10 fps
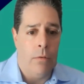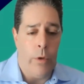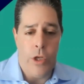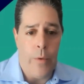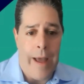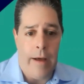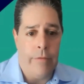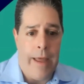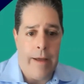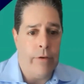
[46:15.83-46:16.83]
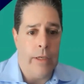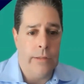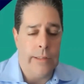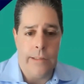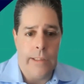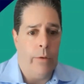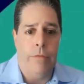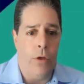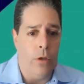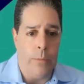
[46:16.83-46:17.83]
when you have the evidence that's
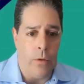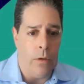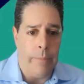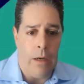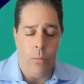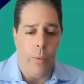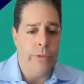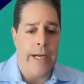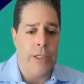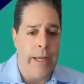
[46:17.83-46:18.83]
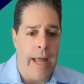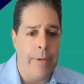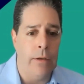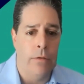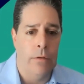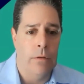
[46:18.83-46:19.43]
irrefutable about what was actually happening.